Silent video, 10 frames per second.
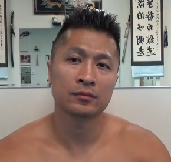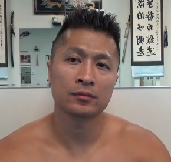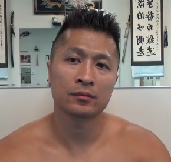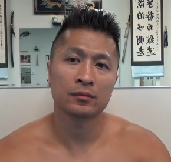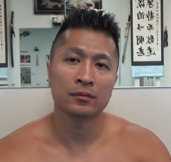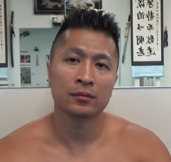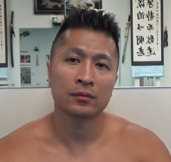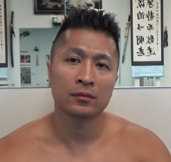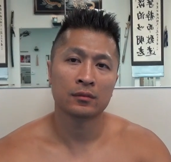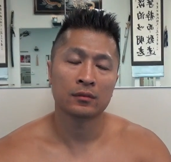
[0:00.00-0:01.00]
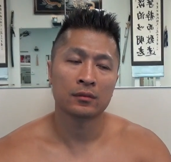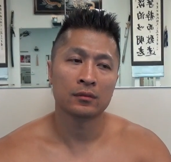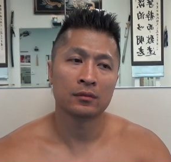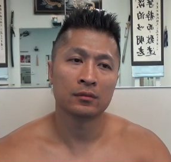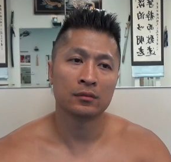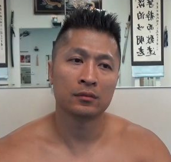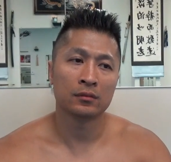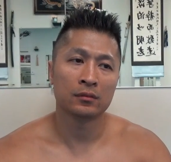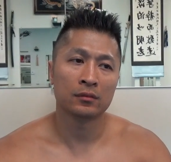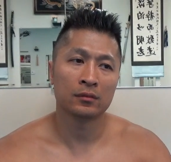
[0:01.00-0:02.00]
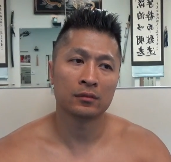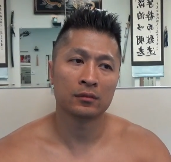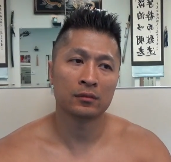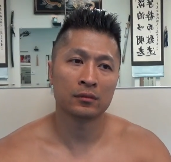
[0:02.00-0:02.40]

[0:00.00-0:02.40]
[no speech]